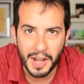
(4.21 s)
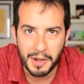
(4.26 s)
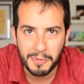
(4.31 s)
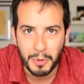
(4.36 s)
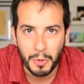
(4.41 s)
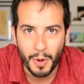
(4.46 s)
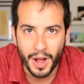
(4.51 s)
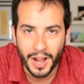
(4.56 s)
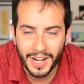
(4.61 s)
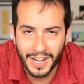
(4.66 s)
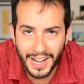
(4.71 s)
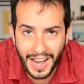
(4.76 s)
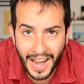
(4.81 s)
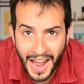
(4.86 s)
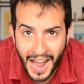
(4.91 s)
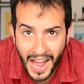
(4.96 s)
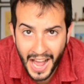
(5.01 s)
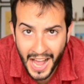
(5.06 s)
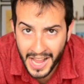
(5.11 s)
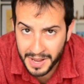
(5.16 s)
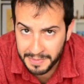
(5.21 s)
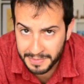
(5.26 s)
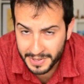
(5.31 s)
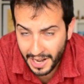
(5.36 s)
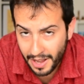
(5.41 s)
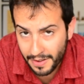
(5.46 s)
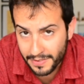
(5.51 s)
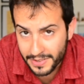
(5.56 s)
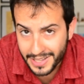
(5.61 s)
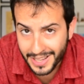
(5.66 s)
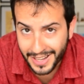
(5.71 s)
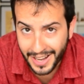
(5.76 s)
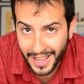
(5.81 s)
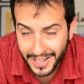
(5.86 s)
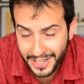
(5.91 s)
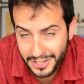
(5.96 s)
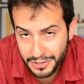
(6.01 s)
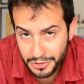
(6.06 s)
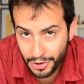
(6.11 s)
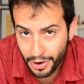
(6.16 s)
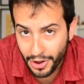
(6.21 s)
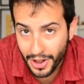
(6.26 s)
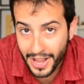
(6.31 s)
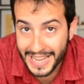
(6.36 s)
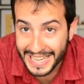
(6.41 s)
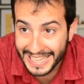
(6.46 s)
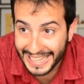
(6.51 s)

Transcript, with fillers: Hi everyone, I'm Javi and I can draw.